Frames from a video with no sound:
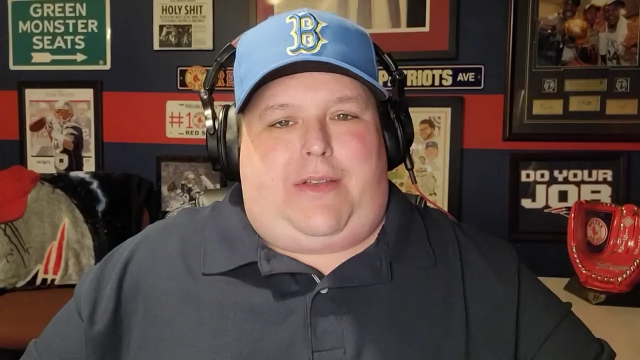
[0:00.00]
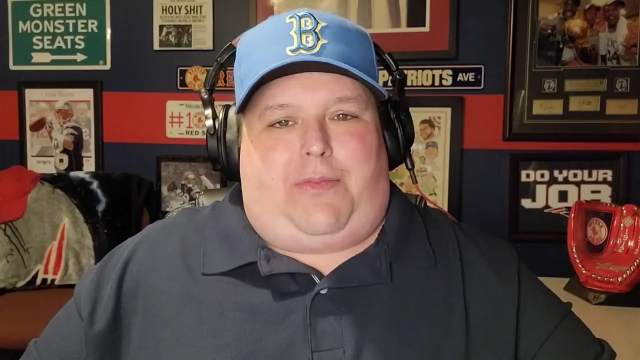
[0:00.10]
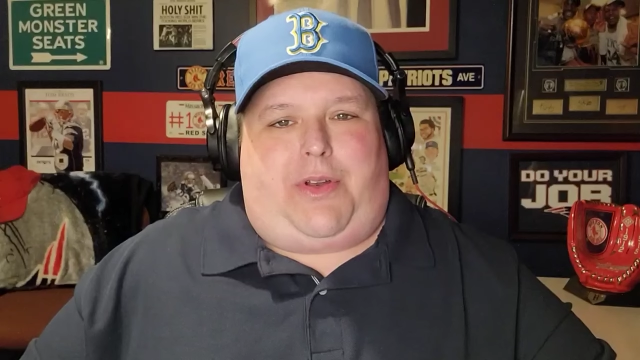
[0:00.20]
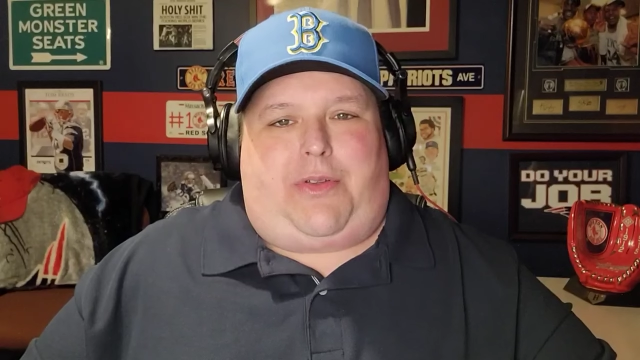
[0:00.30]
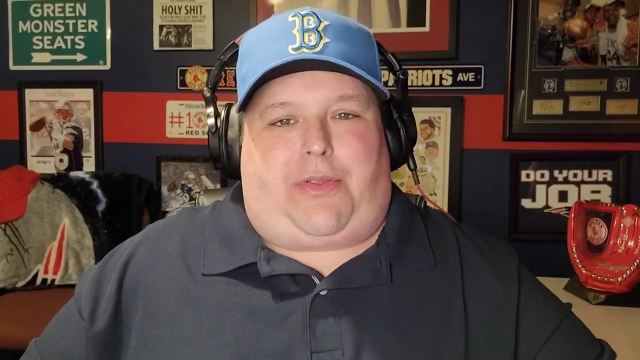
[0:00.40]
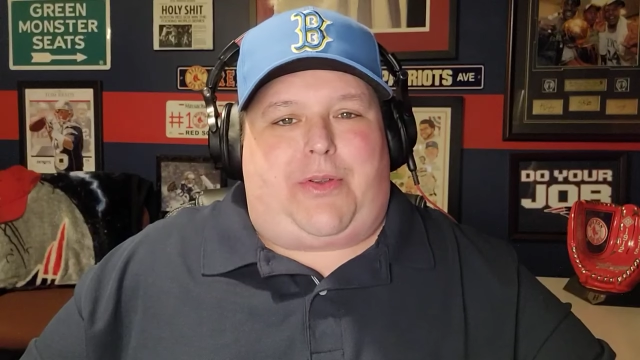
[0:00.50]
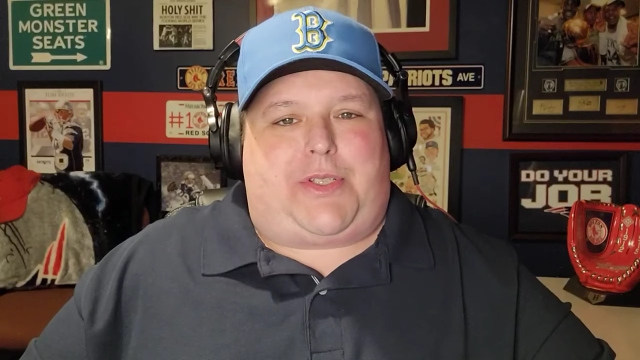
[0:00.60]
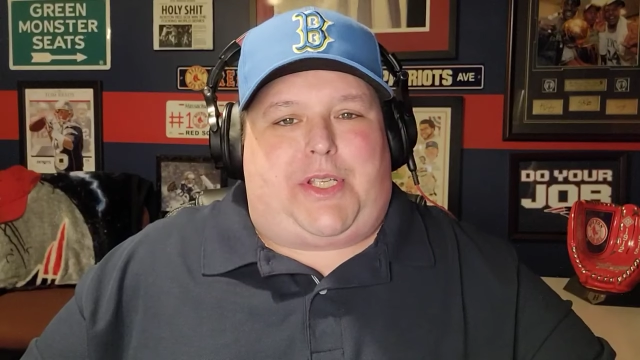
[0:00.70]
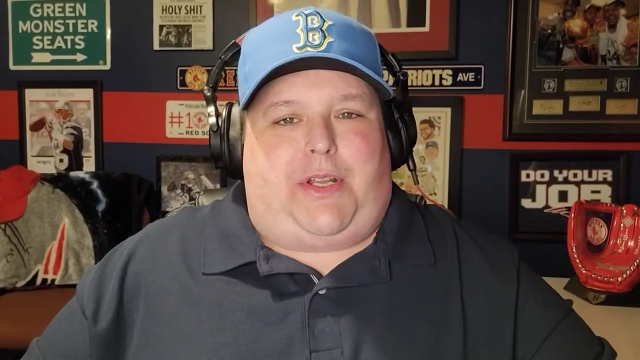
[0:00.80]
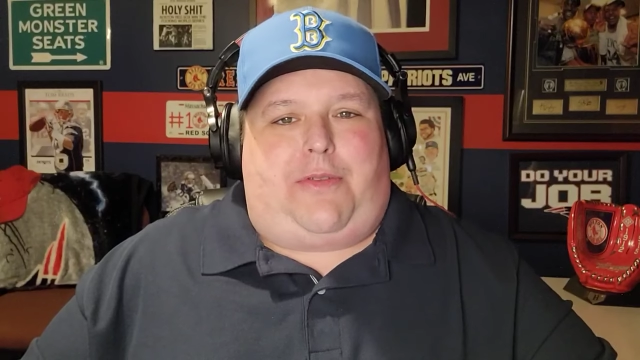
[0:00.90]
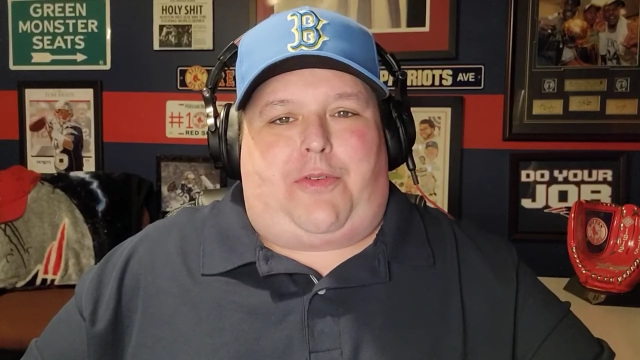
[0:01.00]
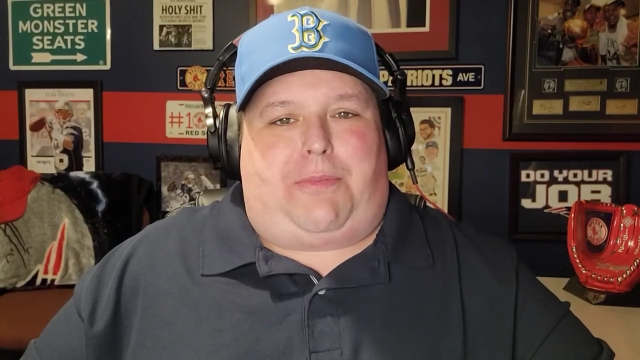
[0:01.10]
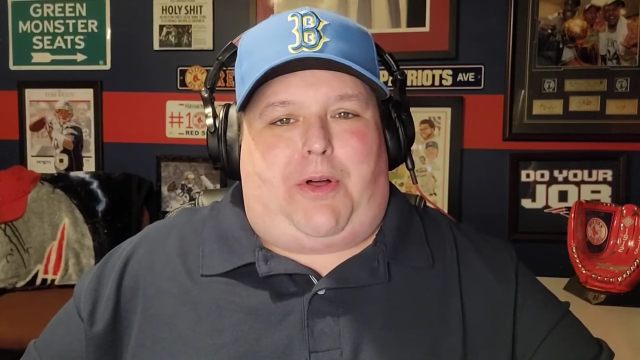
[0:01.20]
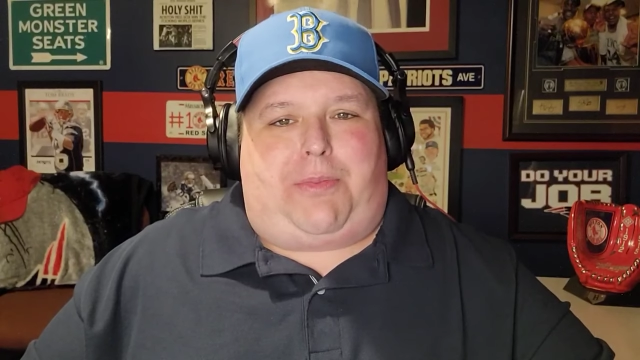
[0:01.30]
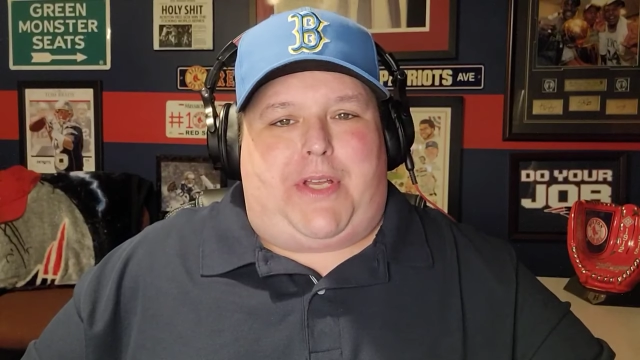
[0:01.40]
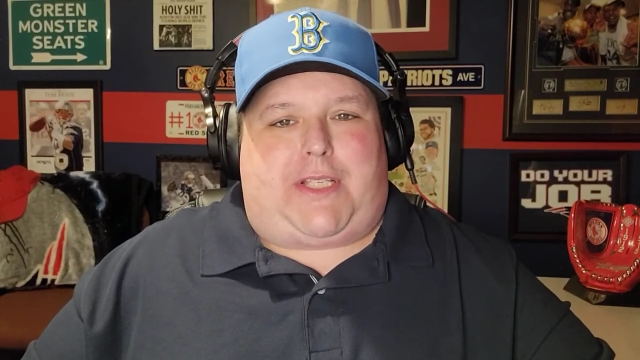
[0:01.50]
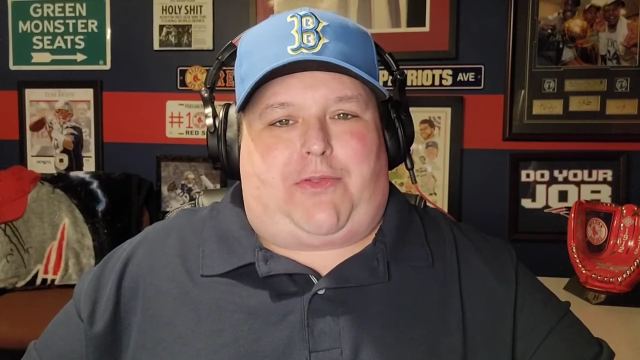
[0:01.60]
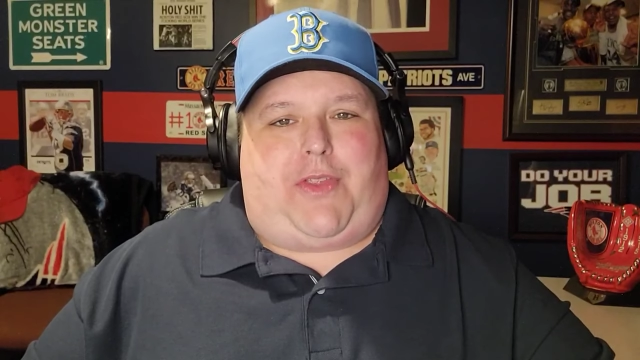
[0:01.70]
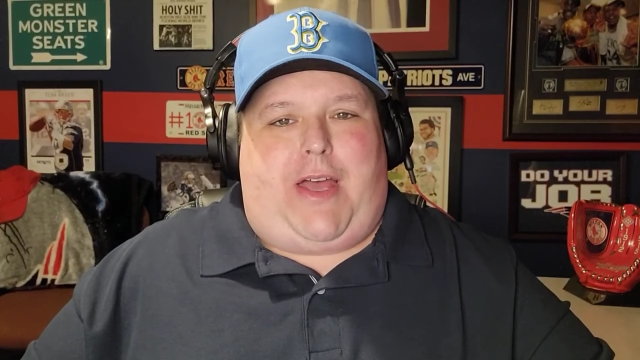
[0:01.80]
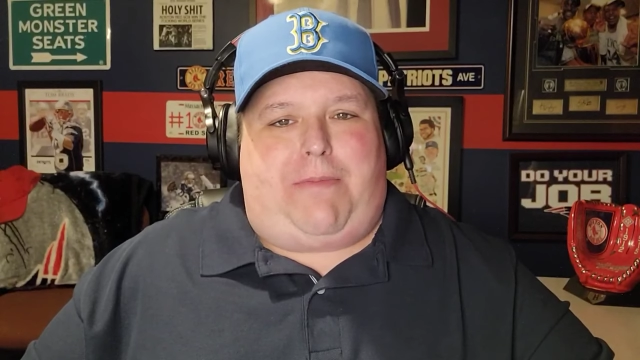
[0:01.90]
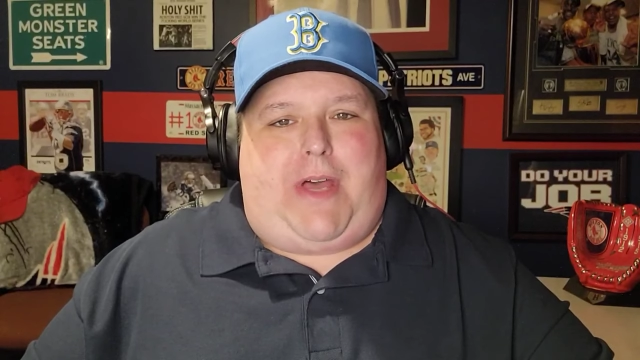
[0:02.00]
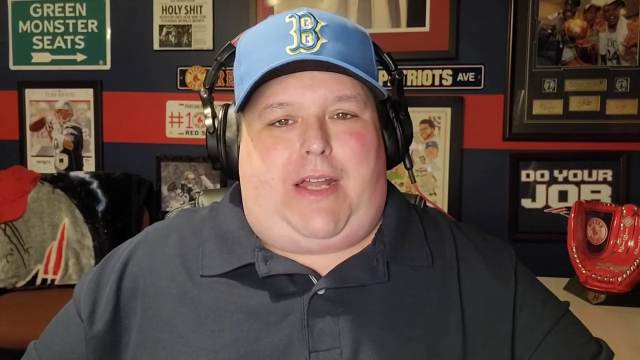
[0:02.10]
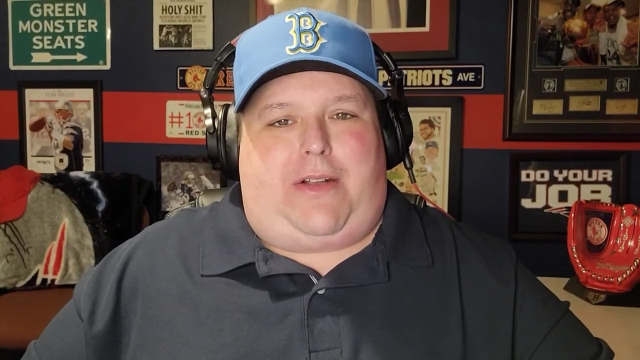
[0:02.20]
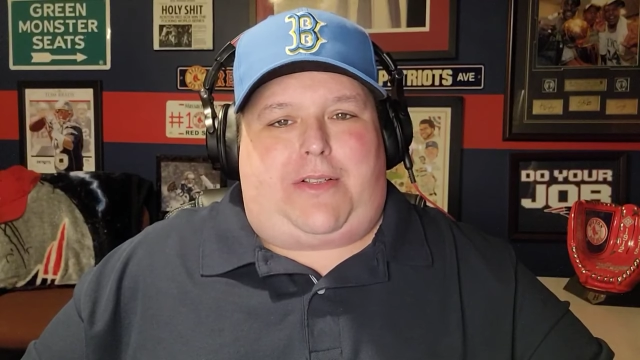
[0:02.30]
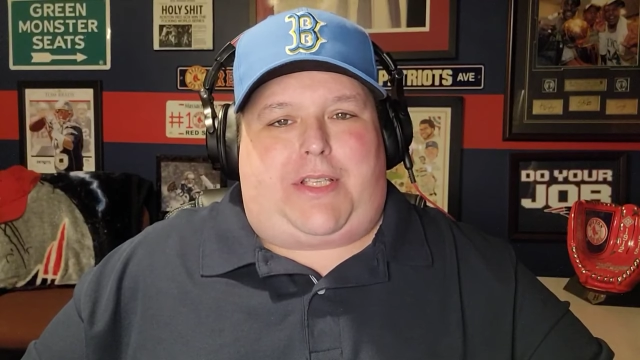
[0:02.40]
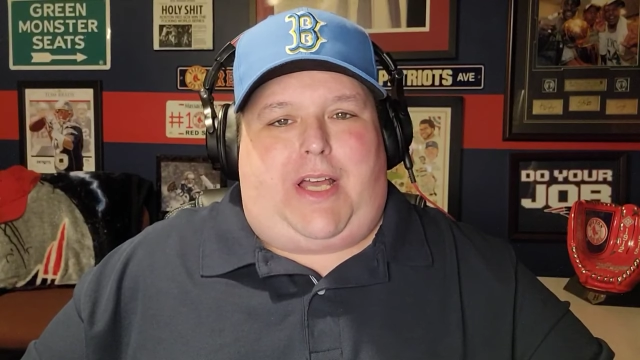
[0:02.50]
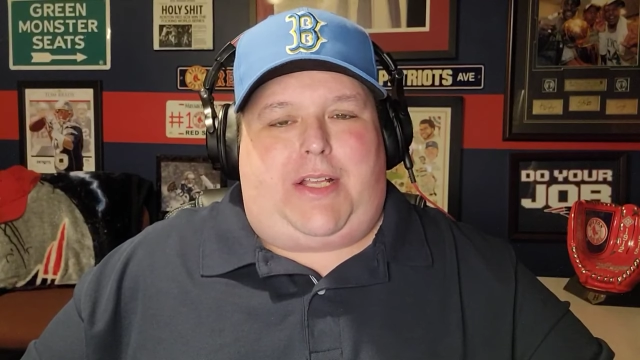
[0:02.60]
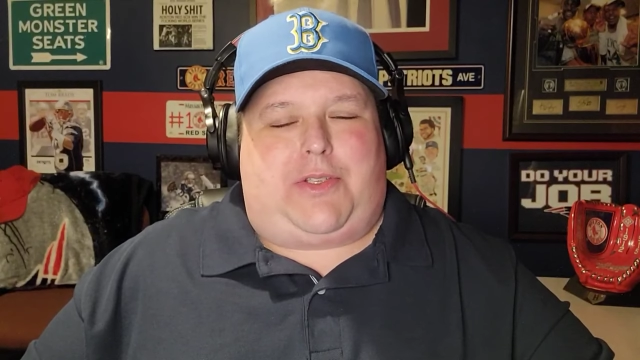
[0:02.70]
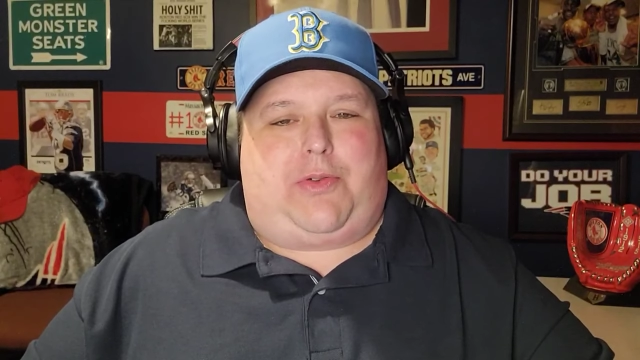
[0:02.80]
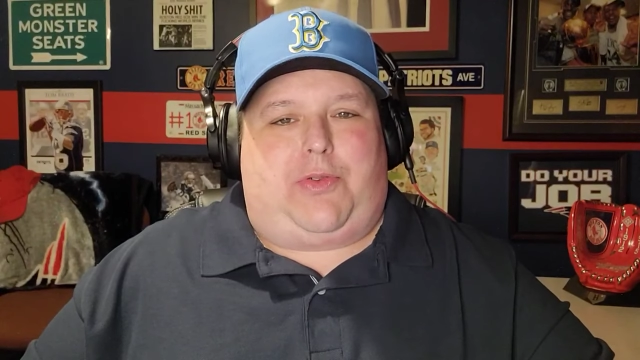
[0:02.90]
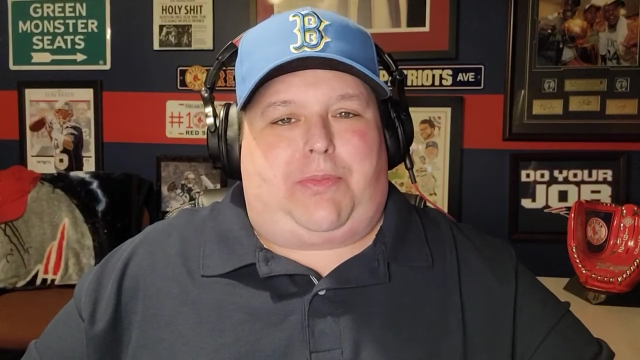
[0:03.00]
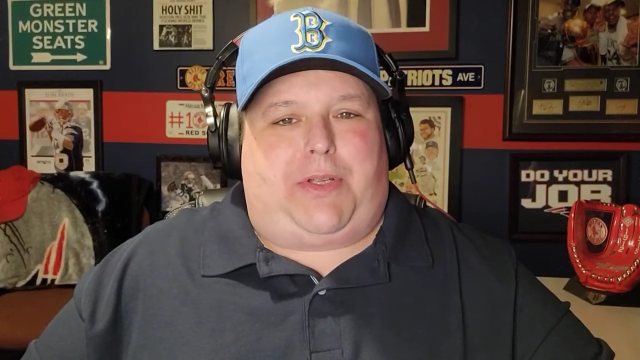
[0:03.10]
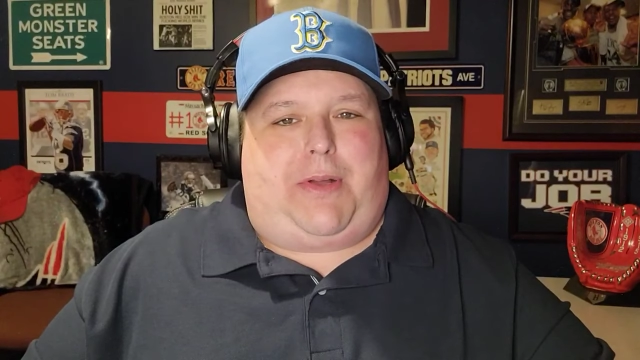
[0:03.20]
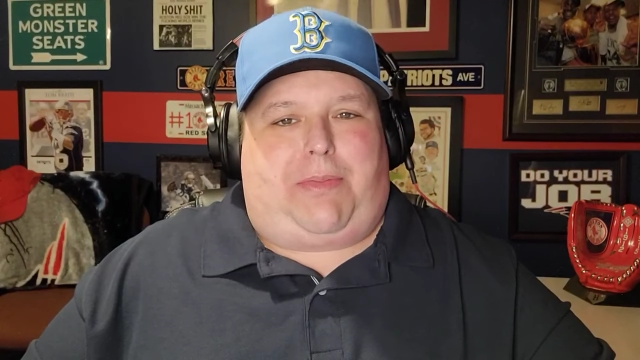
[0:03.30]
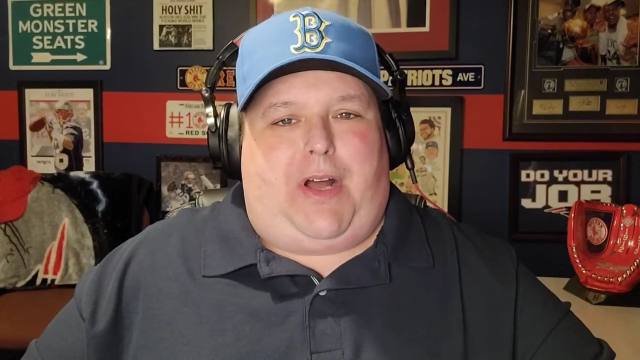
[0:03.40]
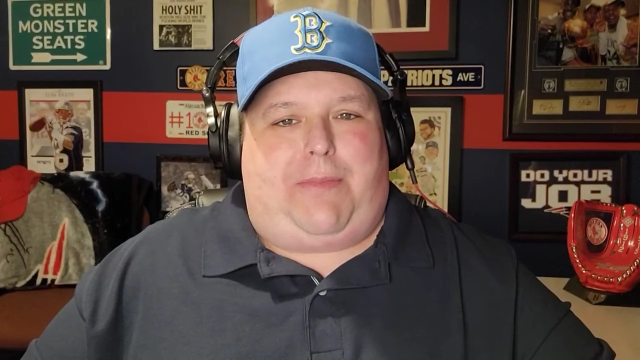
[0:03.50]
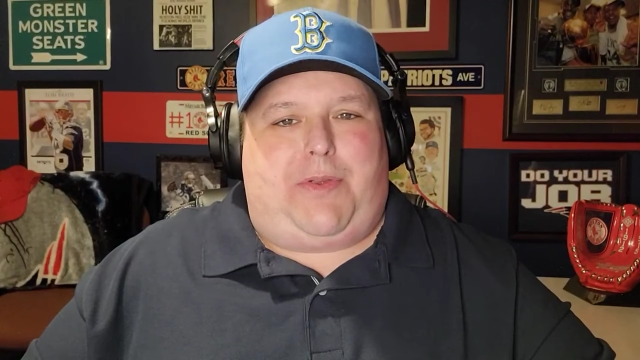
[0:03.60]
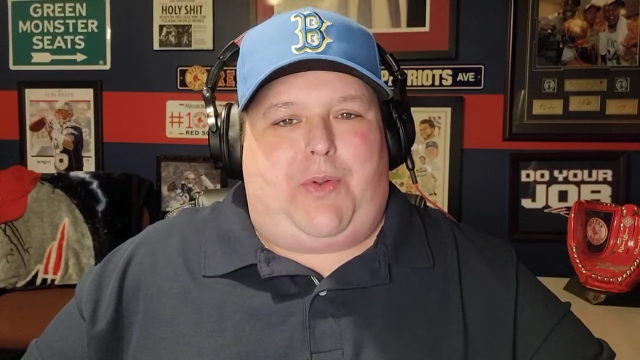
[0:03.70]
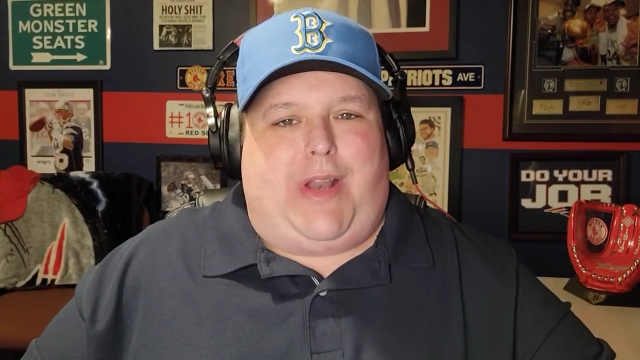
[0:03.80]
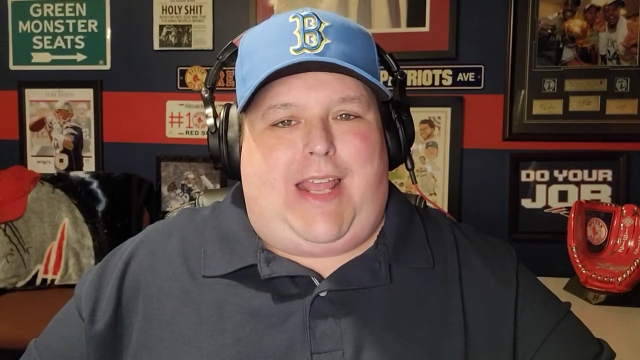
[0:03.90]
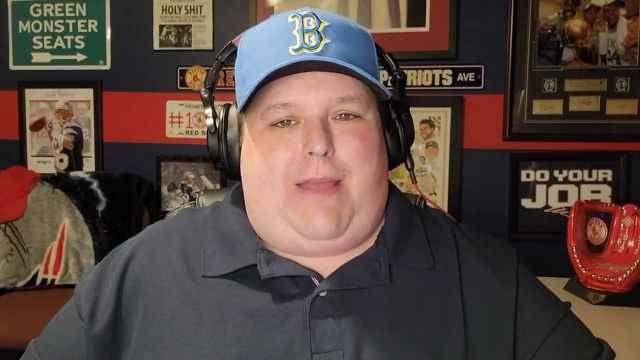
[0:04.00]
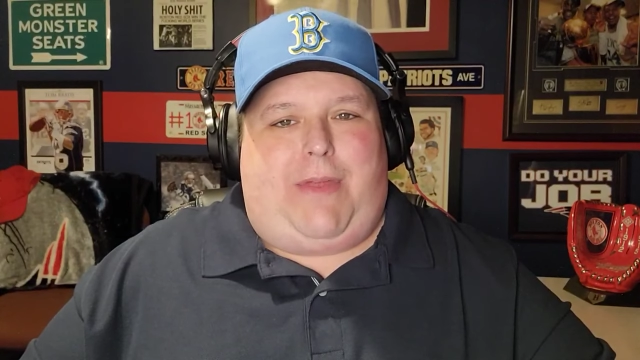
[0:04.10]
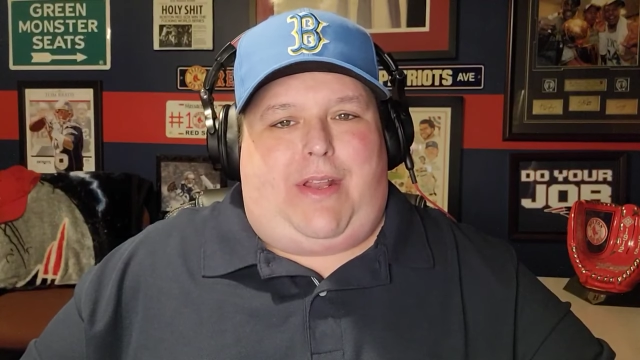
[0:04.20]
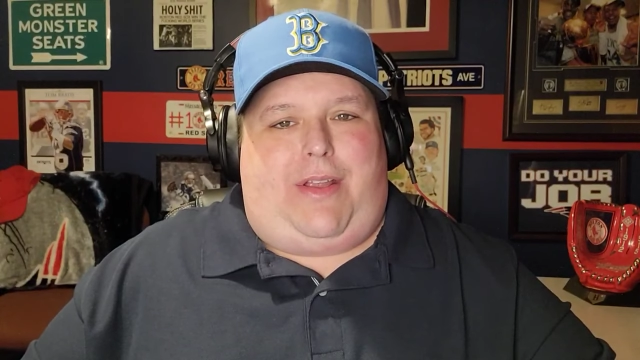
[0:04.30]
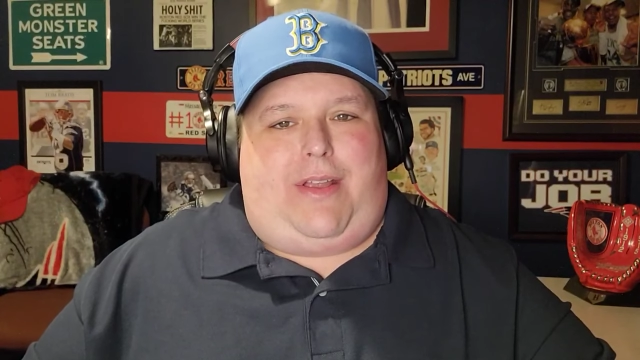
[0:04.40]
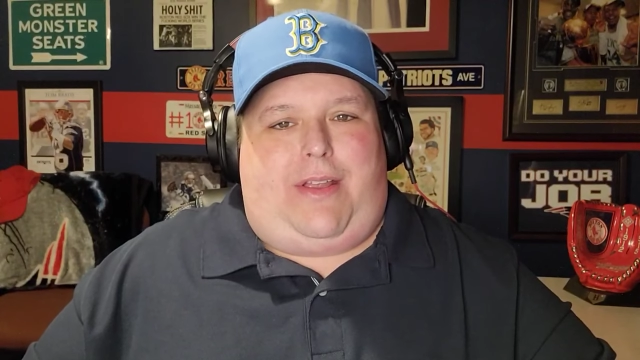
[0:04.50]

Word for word: What are your Thursday night football picks for that matter? Side, total, player prop, you name it.